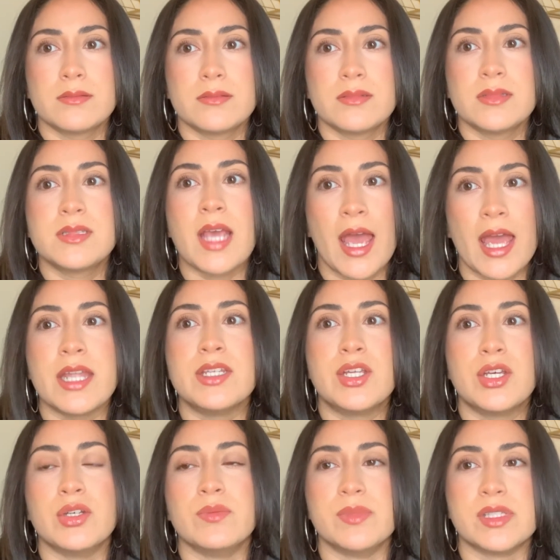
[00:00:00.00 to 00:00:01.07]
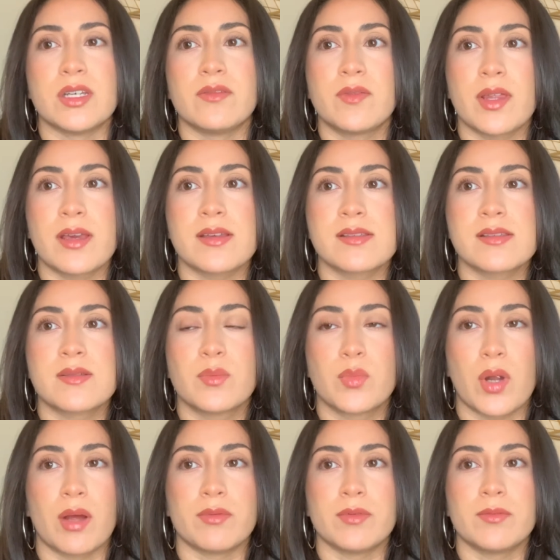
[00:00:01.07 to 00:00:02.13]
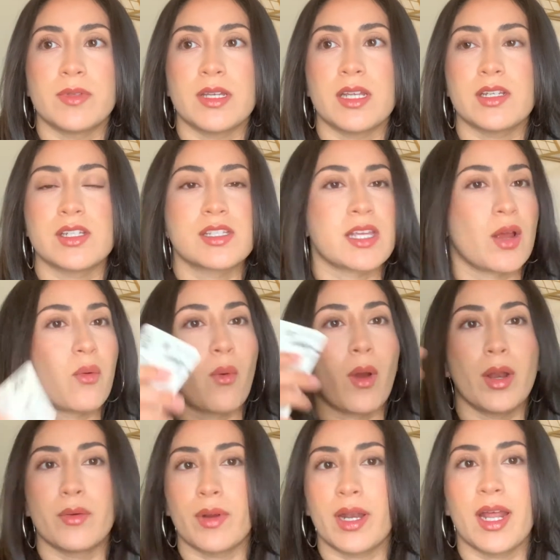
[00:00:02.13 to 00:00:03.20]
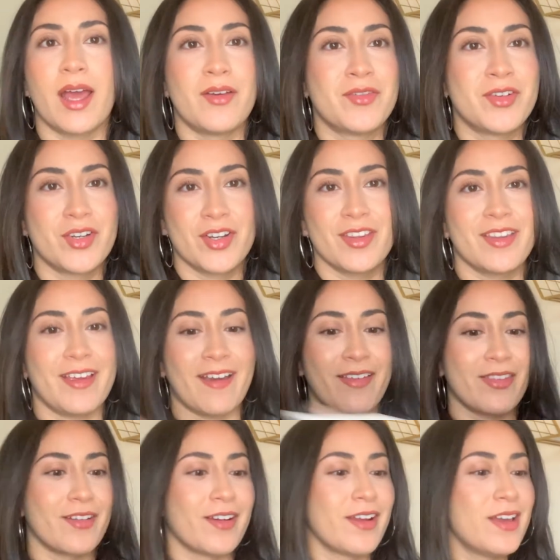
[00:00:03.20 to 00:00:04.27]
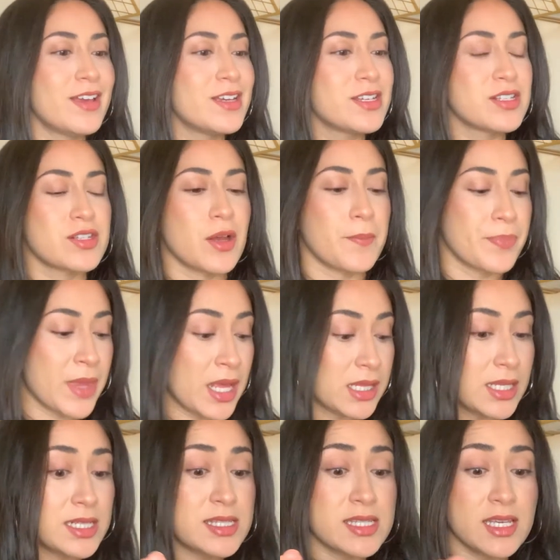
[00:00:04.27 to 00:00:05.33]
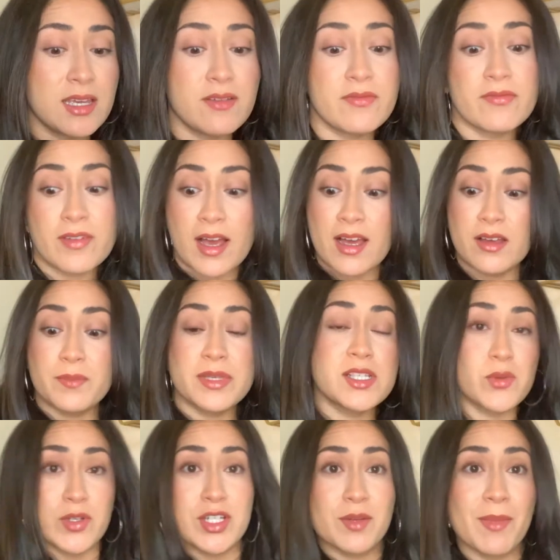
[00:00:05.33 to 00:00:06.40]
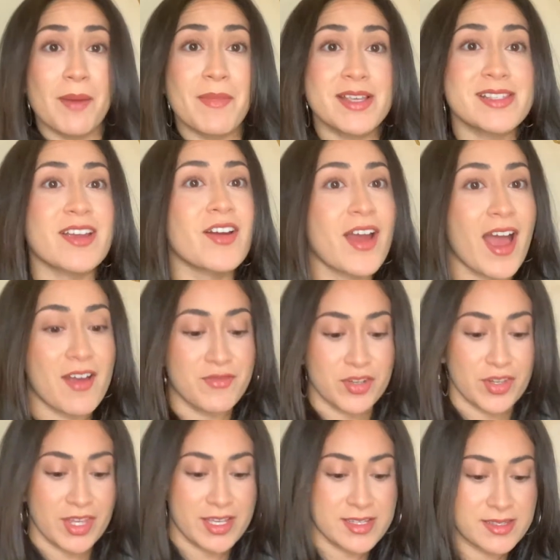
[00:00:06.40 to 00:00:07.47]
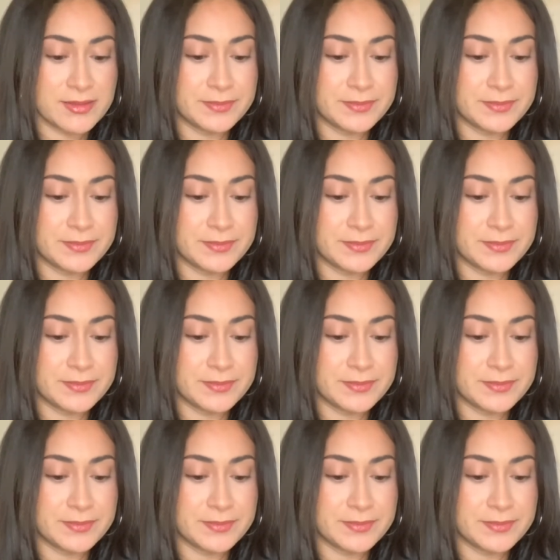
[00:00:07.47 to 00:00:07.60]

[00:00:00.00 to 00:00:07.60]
10 tubes of this, probably, just like one right after the other. So let's see if I'll be switching my mascara after this.